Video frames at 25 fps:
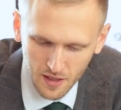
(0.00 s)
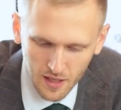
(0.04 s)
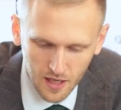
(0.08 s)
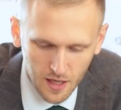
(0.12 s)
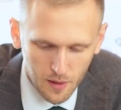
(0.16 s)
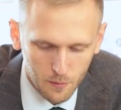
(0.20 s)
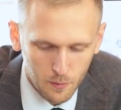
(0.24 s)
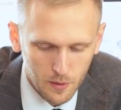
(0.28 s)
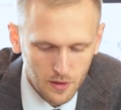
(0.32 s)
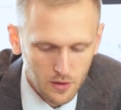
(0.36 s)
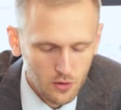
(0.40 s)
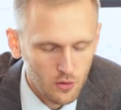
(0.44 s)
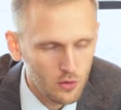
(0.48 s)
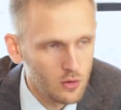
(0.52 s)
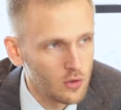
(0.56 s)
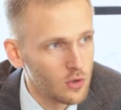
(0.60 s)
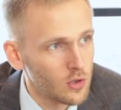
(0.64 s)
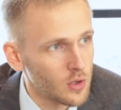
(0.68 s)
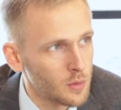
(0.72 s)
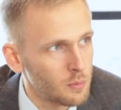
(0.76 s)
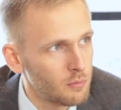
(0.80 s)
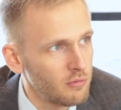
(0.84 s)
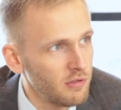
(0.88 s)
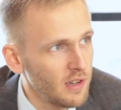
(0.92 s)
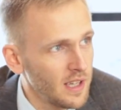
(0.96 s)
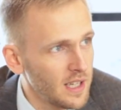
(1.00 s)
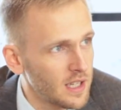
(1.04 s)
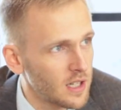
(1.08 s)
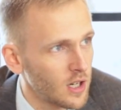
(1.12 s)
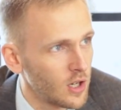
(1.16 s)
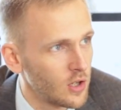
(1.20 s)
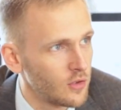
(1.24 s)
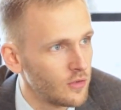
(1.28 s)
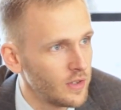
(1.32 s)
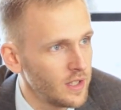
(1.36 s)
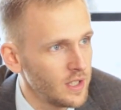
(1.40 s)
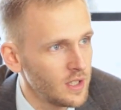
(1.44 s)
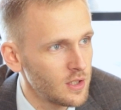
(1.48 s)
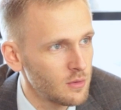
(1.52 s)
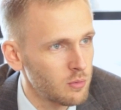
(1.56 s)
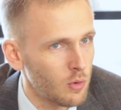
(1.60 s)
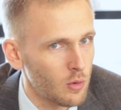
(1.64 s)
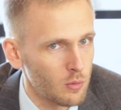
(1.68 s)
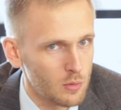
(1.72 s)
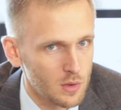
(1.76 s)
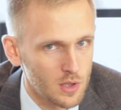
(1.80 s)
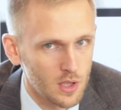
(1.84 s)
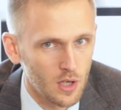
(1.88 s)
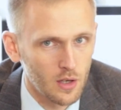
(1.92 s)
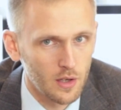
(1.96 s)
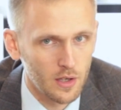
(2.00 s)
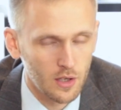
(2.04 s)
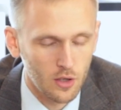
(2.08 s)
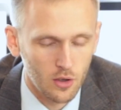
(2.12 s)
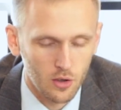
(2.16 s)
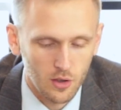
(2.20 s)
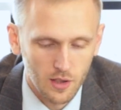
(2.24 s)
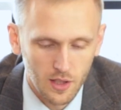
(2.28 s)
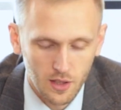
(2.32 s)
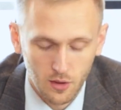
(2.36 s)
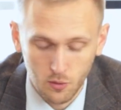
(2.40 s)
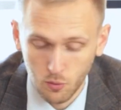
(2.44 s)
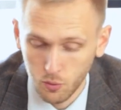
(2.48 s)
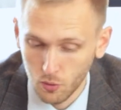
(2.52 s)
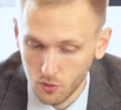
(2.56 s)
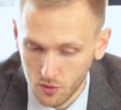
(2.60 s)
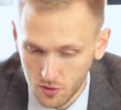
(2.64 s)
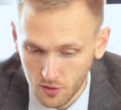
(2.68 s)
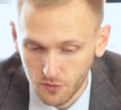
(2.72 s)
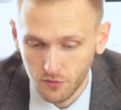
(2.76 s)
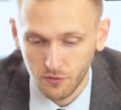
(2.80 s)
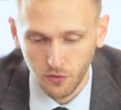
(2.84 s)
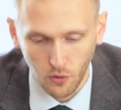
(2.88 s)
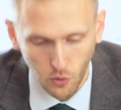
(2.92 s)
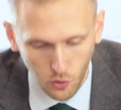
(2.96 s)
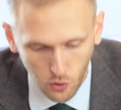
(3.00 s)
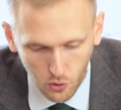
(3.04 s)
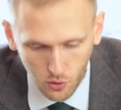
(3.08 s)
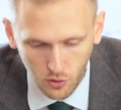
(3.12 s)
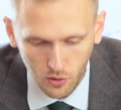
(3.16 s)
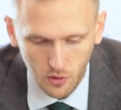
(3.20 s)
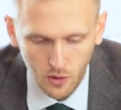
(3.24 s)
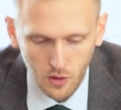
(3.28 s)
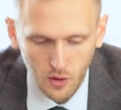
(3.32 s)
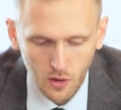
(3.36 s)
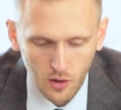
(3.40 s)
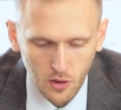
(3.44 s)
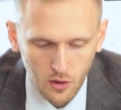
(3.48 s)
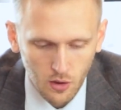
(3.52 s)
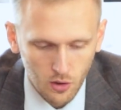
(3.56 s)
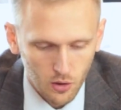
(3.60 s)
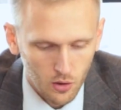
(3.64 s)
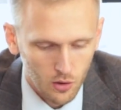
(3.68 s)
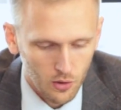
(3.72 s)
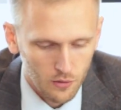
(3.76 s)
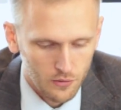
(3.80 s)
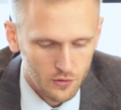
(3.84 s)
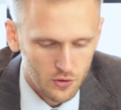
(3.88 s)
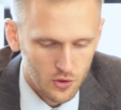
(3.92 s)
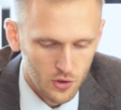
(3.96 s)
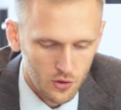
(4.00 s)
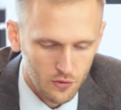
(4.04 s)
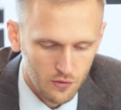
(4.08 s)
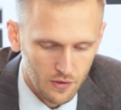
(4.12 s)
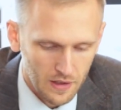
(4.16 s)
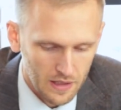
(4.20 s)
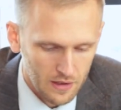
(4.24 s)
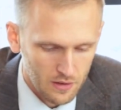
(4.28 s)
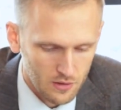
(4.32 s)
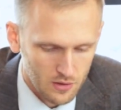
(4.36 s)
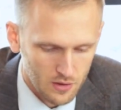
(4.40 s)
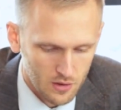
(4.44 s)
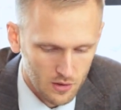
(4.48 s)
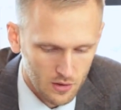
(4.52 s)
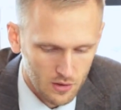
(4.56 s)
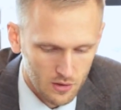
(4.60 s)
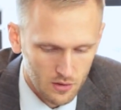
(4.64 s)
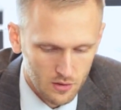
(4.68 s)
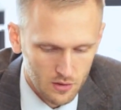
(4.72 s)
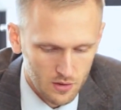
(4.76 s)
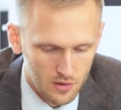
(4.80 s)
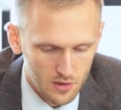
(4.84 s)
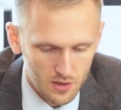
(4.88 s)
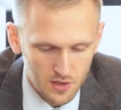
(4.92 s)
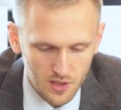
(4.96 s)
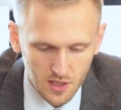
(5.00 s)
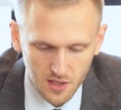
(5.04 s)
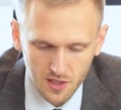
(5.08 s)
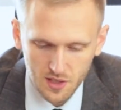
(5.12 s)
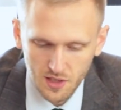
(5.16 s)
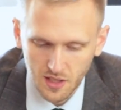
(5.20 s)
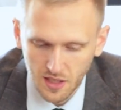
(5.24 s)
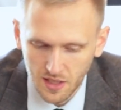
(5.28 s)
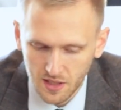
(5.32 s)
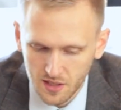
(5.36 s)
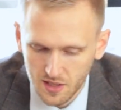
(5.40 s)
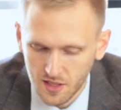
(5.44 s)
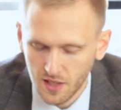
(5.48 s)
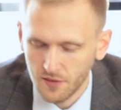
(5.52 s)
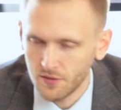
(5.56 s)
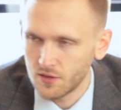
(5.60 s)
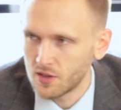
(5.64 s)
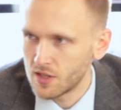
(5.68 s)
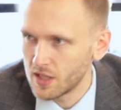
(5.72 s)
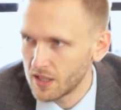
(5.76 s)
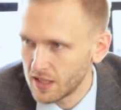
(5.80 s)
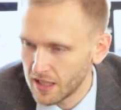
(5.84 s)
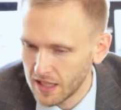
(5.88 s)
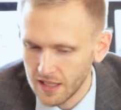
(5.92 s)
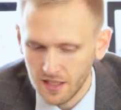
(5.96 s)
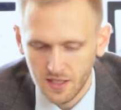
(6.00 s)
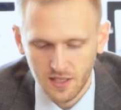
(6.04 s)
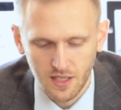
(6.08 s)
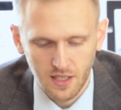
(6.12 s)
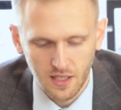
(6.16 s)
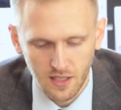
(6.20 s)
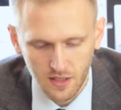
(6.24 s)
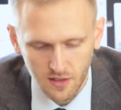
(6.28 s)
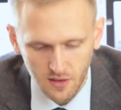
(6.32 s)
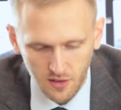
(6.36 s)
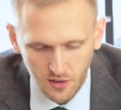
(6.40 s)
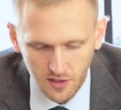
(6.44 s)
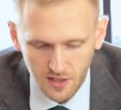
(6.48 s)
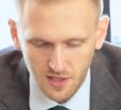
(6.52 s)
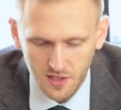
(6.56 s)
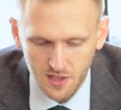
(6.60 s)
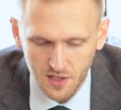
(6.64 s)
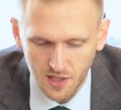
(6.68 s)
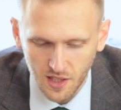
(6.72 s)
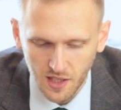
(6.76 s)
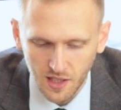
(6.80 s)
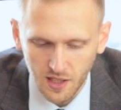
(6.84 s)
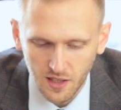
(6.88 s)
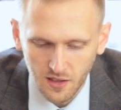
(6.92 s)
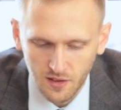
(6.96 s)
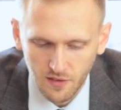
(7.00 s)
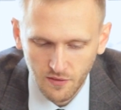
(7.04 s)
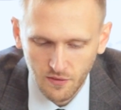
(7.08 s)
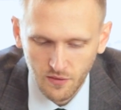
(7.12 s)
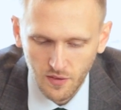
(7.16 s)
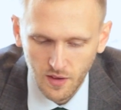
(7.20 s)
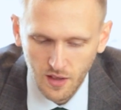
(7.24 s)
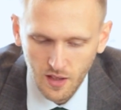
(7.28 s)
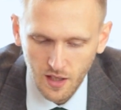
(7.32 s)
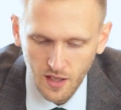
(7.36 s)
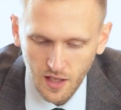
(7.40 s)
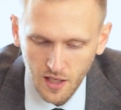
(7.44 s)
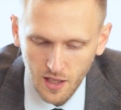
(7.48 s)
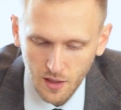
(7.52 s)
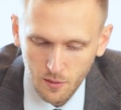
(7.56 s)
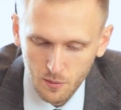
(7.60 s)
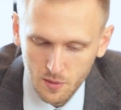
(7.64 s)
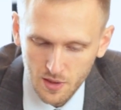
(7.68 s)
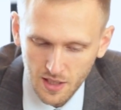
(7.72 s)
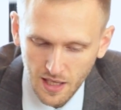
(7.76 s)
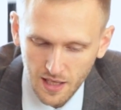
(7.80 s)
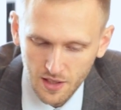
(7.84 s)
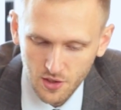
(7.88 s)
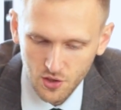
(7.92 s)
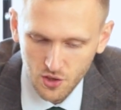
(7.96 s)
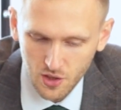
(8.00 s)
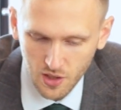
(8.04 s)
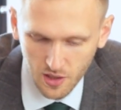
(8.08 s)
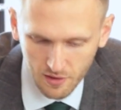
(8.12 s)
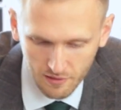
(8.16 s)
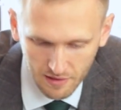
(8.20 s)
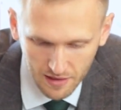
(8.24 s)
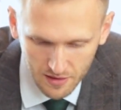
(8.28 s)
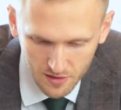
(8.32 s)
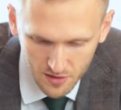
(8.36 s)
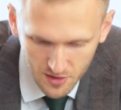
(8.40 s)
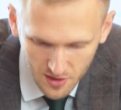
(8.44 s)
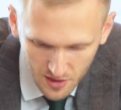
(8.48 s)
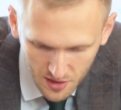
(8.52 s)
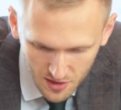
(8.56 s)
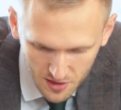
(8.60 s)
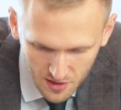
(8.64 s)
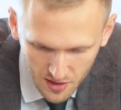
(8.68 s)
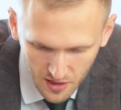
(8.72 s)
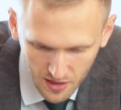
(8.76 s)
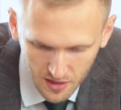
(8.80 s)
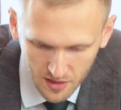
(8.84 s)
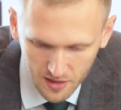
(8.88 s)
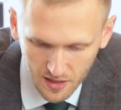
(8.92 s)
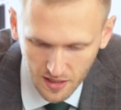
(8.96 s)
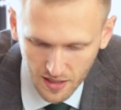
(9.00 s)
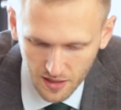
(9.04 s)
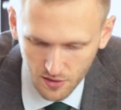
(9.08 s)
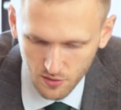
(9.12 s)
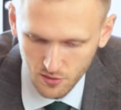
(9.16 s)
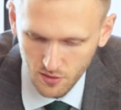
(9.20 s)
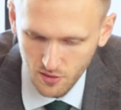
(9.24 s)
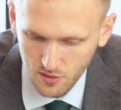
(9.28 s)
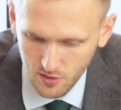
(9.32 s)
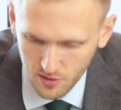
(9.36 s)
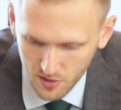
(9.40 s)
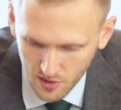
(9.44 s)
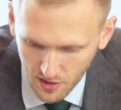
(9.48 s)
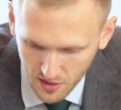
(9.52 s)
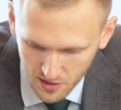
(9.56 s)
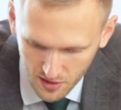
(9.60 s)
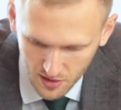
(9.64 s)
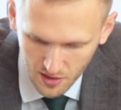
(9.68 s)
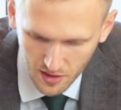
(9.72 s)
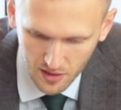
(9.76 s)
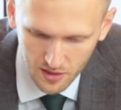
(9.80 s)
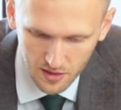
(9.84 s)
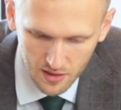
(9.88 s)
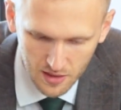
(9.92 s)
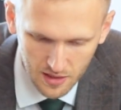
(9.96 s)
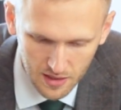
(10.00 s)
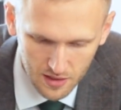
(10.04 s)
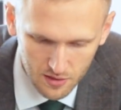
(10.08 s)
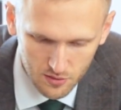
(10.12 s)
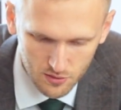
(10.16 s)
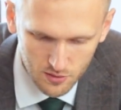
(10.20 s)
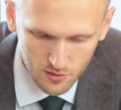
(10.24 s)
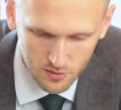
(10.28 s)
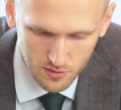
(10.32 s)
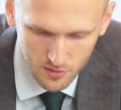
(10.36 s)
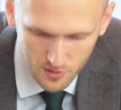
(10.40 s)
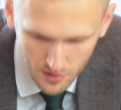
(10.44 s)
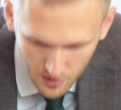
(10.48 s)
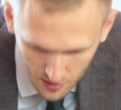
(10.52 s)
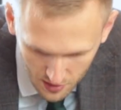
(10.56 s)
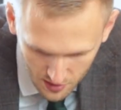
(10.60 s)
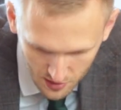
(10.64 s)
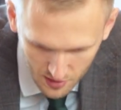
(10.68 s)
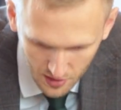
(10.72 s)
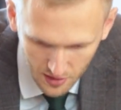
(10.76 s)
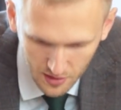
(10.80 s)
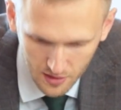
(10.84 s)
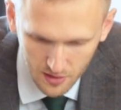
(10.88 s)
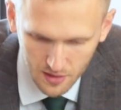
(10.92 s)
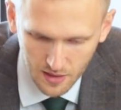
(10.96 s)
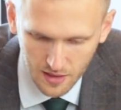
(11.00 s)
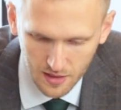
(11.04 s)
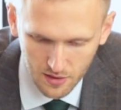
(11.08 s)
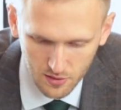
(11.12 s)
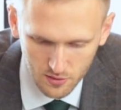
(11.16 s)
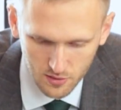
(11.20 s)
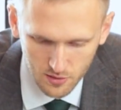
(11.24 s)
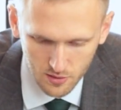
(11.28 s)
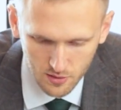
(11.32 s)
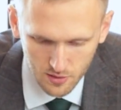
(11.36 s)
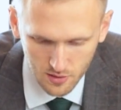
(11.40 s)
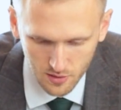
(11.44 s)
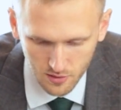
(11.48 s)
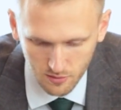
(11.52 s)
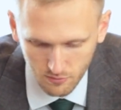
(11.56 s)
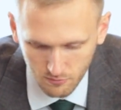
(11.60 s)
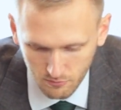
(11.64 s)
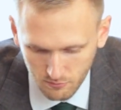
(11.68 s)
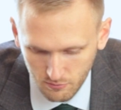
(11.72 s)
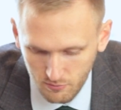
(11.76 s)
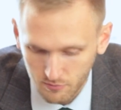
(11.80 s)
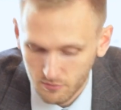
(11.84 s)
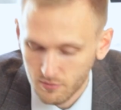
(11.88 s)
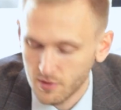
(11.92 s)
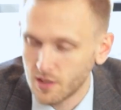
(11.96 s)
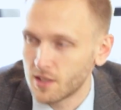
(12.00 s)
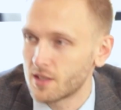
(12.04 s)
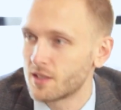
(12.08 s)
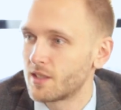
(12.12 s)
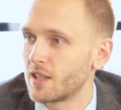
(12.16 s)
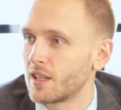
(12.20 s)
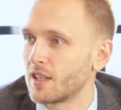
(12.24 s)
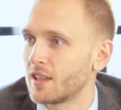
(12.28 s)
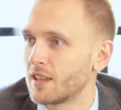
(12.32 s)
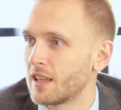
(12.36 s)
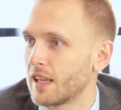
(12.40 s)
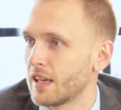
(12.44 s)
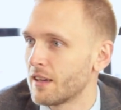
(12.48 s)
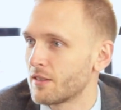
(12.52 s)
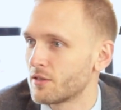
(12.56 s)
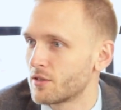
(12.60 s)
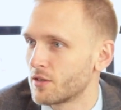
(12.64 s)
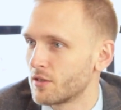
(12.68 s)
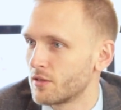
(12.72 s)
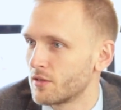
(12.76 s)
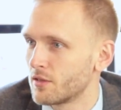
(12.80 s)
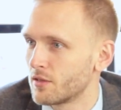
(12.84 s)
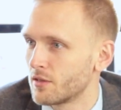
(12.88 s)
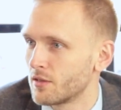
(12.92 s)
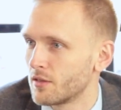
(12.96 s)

and when you look pre-COVID, what was going on in quarter 4 of 2016, 17, 18 and 19, it was actually around 16,000, 16,000, 16,000 and 16,000.